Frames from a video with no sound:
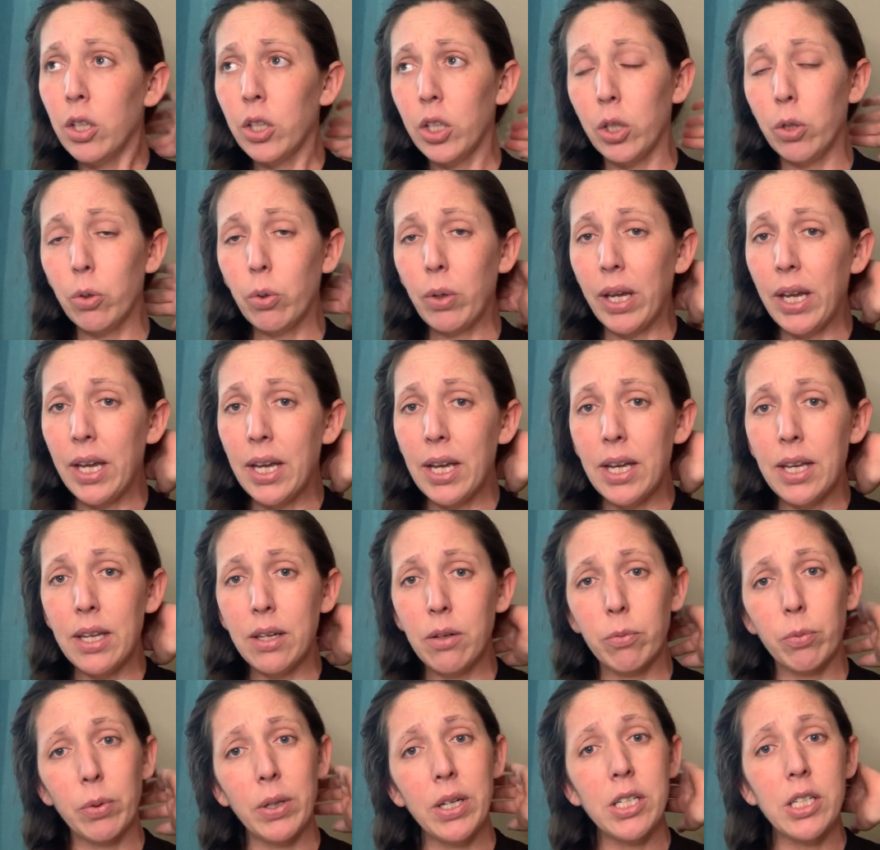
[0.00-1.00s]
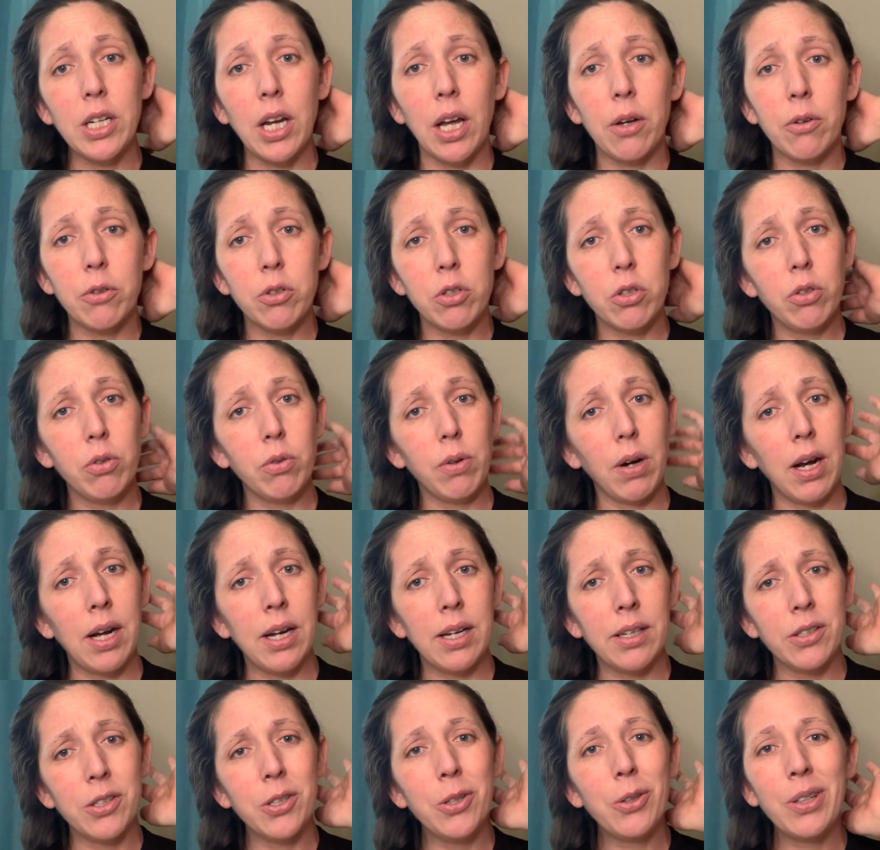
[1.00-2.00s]
You can reach out to
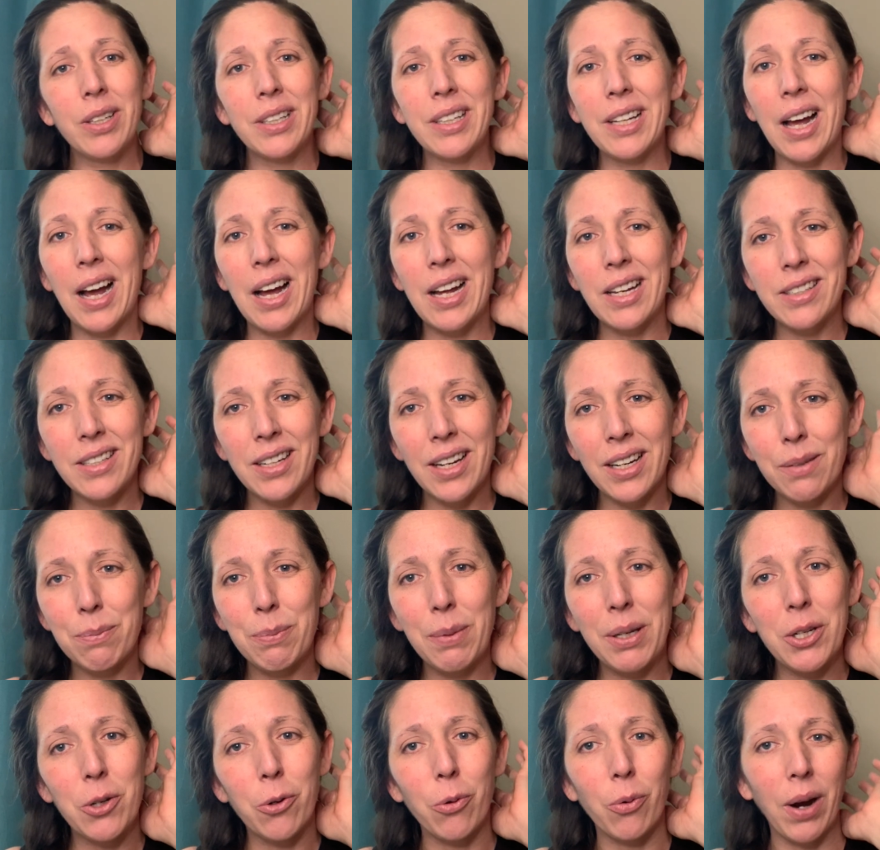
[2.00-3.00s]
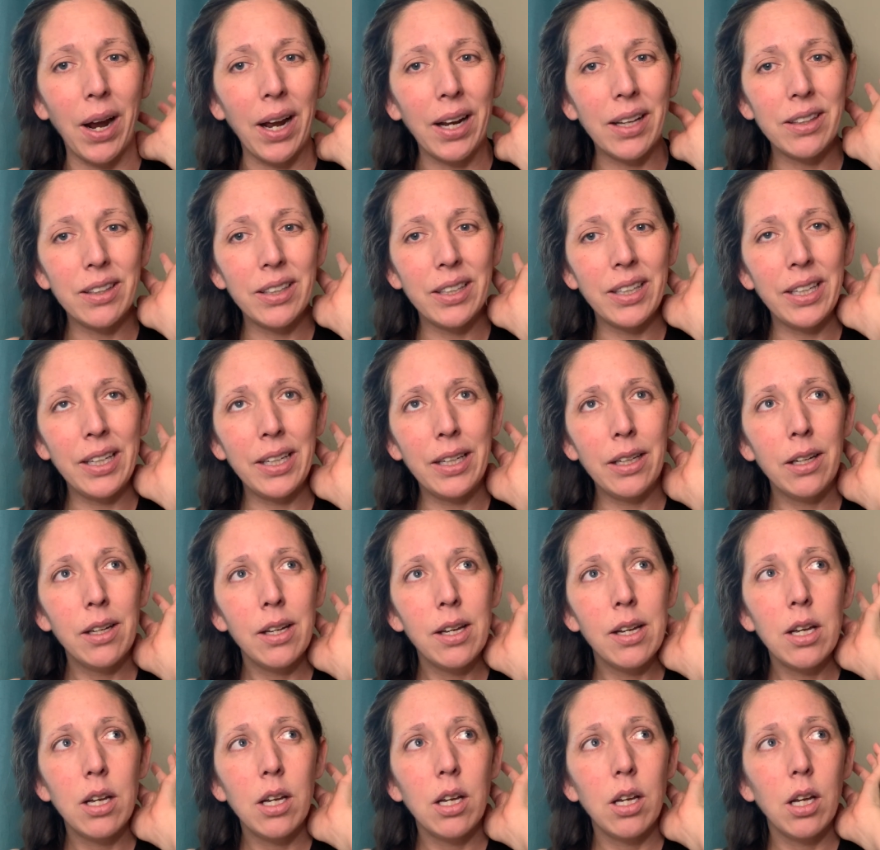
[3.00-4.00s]
us. You can contact me directly
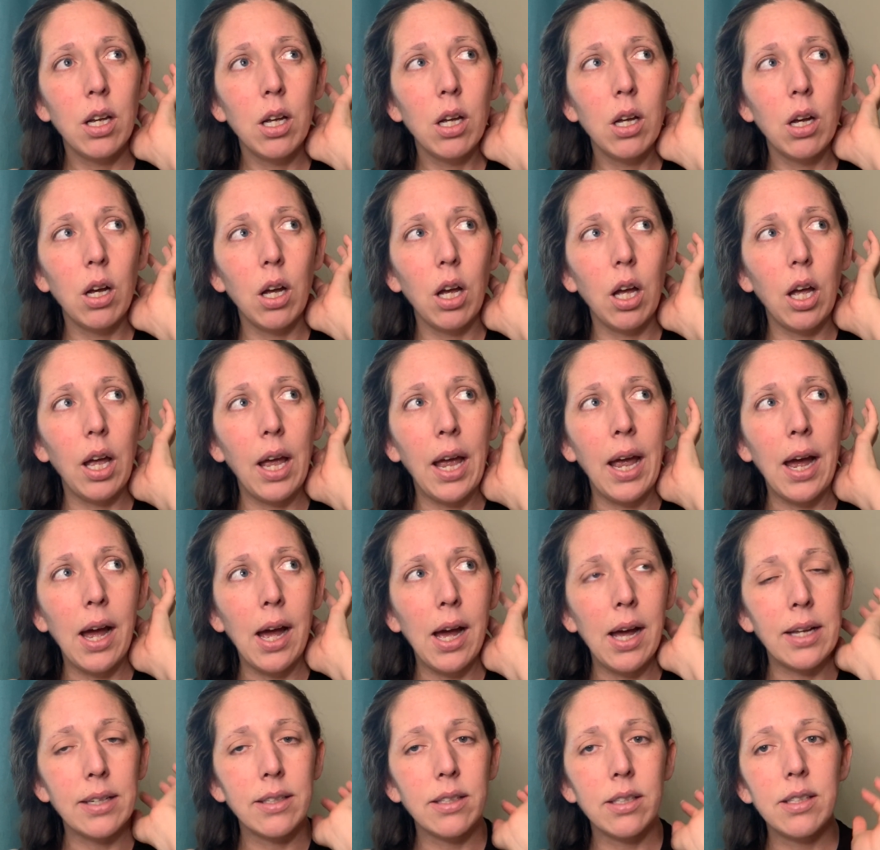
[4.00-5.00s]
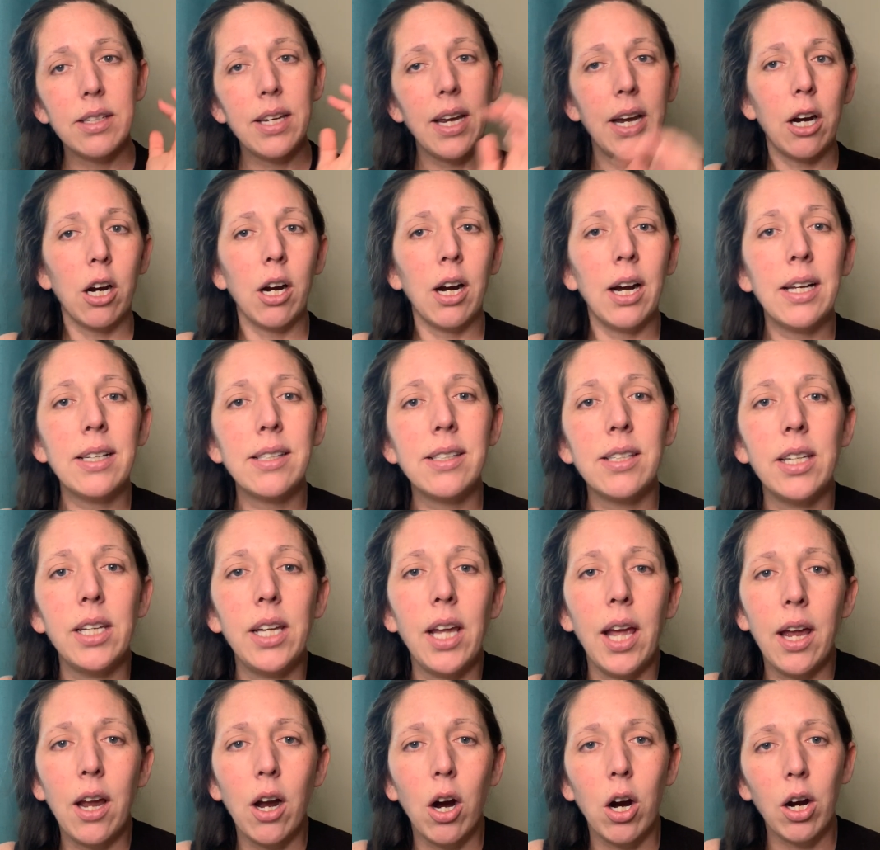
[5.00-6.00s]
at Tara,
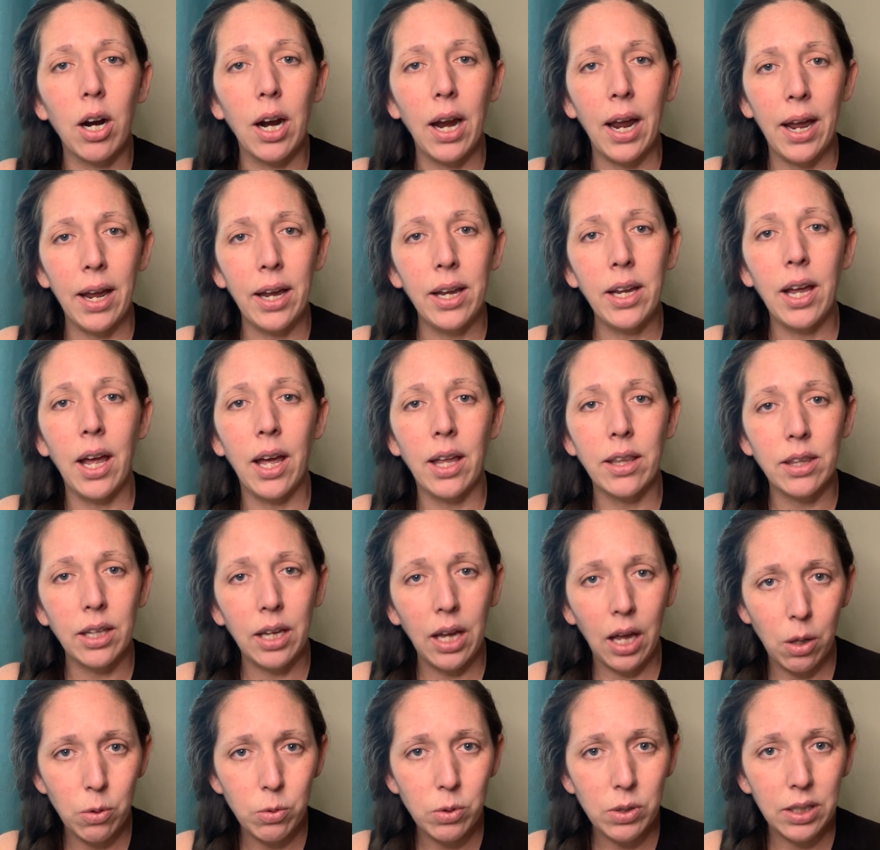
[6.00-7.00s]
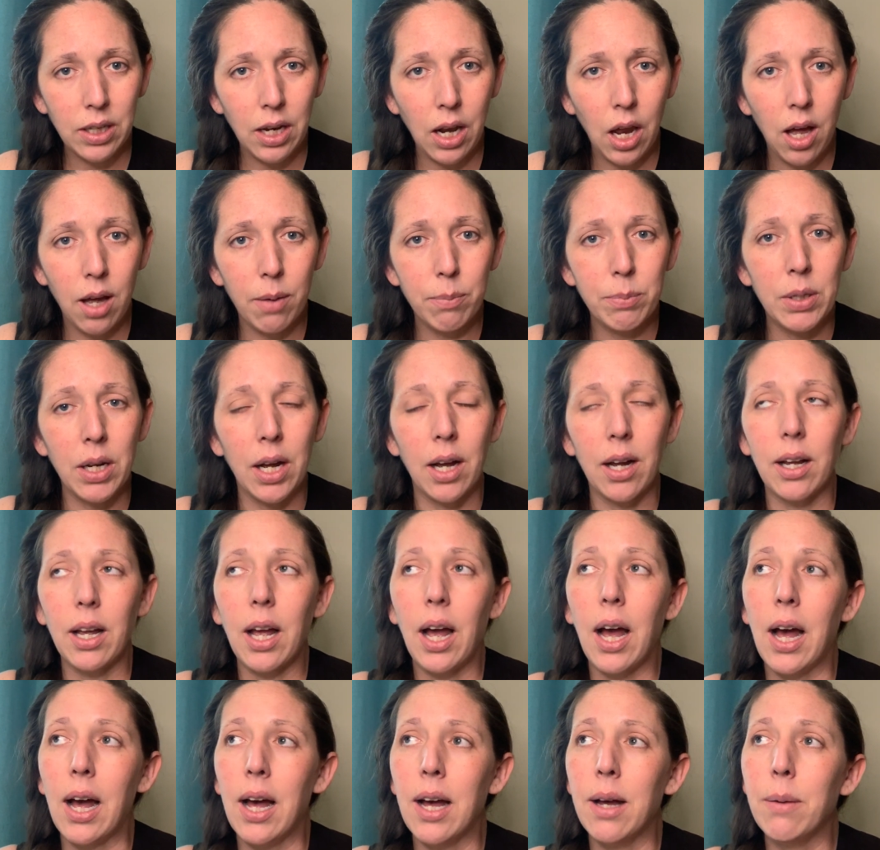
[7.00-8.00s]
T-A-R-A, at
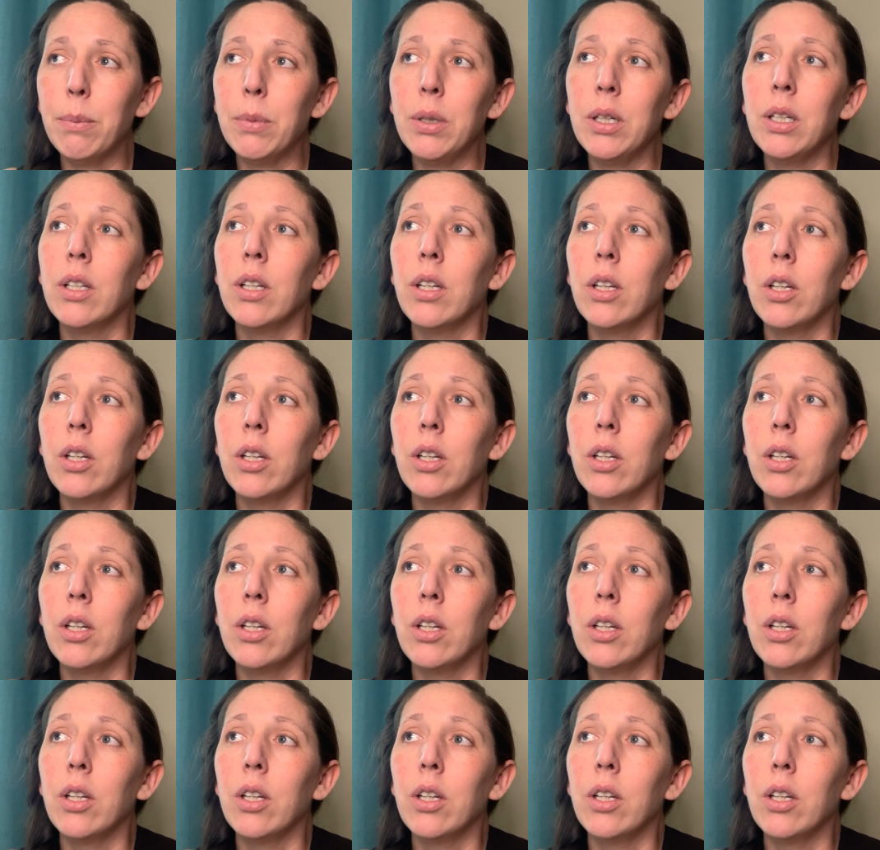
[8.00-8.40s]
thecounselinghub.com.